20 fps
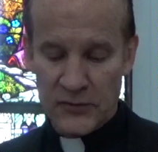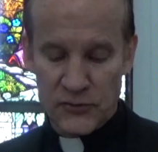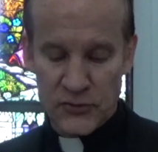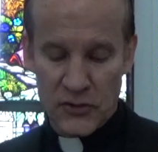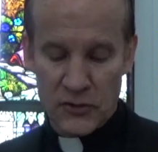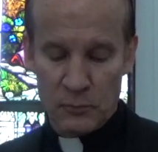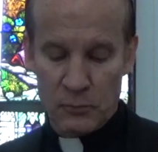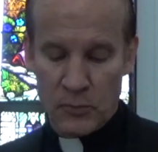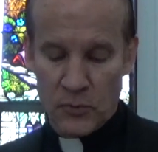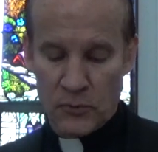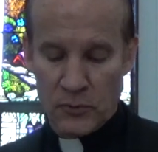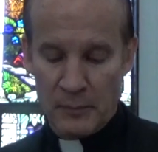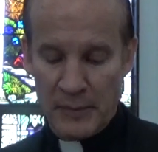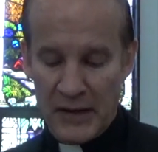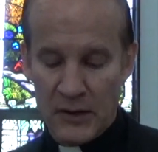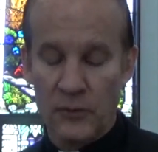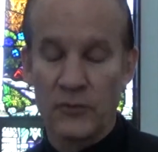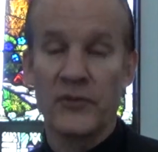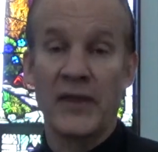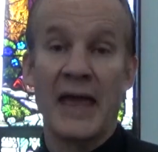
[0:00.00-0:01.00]
Charles
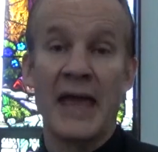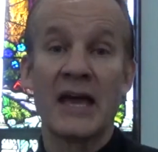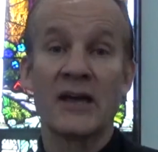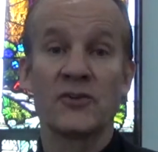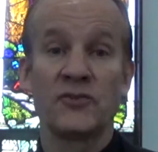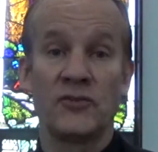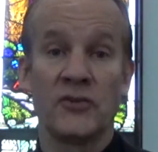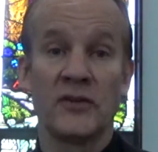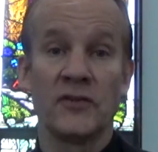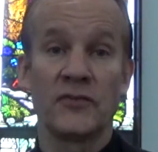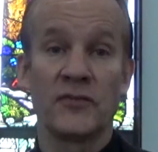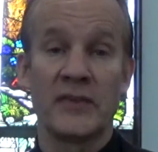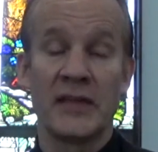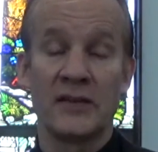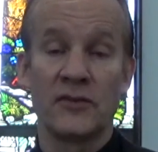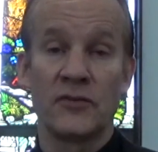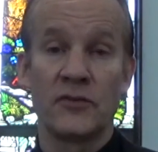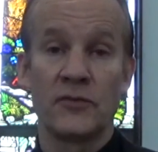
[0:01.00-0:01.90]
Borromeo's actions that